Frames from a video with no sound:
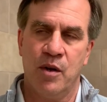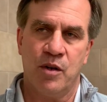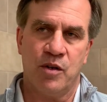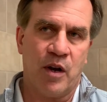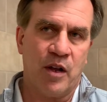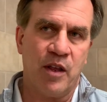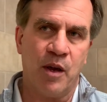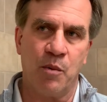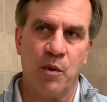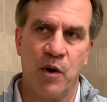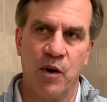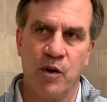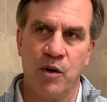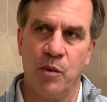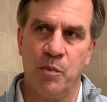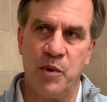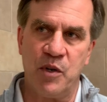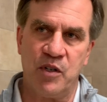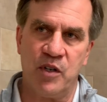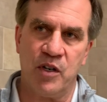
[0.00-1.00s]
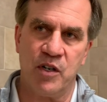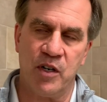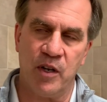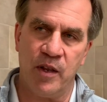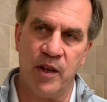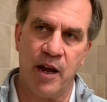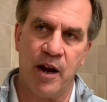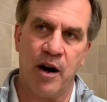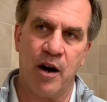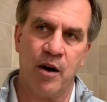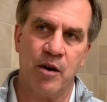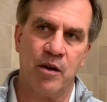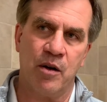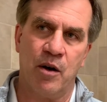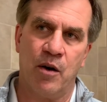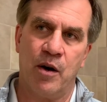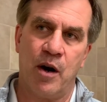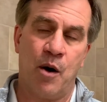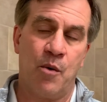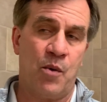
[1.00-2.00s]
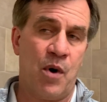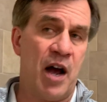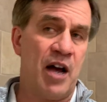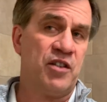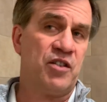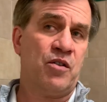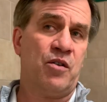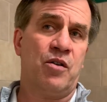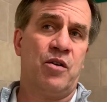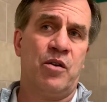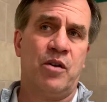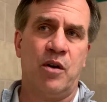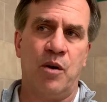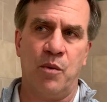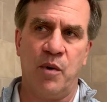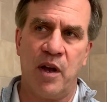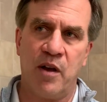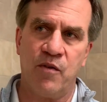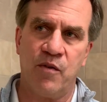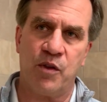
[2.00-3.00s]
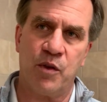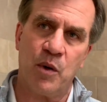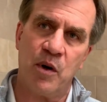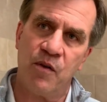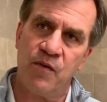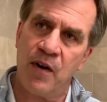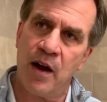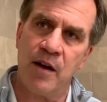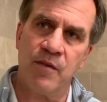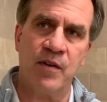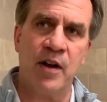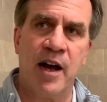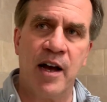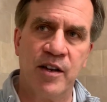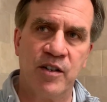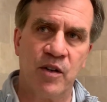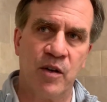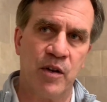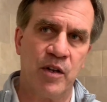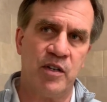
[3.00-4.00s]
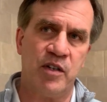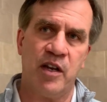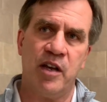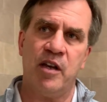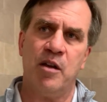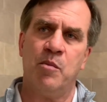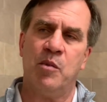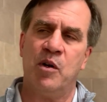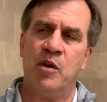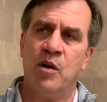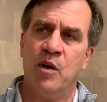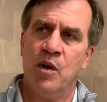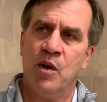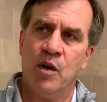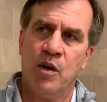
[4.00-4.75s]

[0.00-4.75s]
So I think we're in good position there. You know, in our roster, you know, we have 35 guys on the team, and,